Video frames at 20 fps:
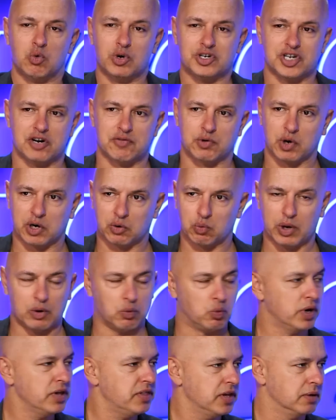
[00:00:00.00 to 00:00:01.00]
wish everyone
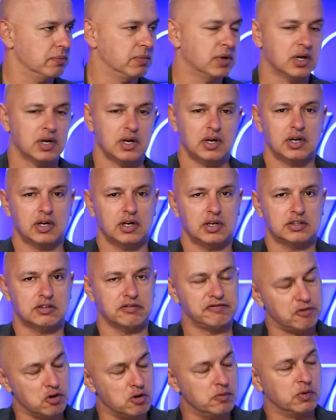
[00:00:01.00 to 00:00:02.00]
went with him, is
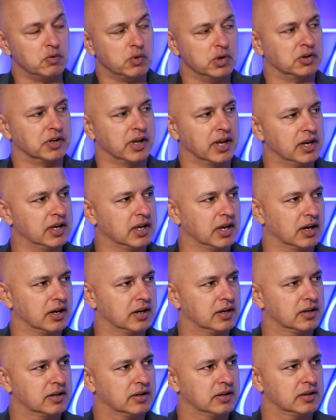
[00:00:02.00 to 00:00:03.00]
the form of Will Genia.
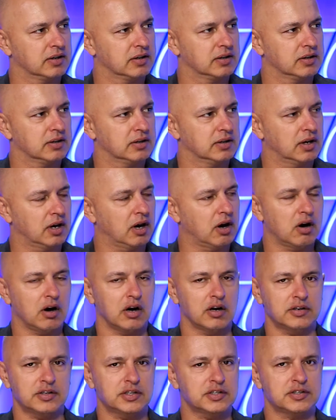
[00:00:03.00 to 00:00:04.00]

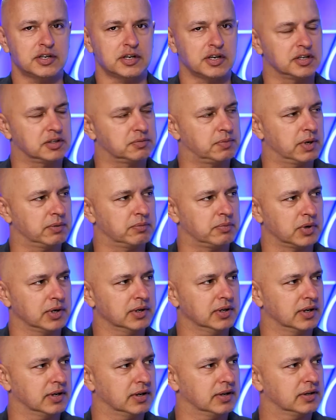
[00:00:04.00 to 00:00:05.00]
I just think he's been
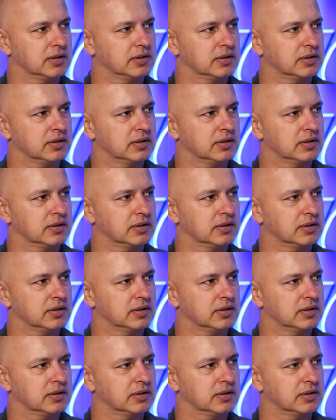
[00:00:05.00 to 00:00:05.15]
brilliant.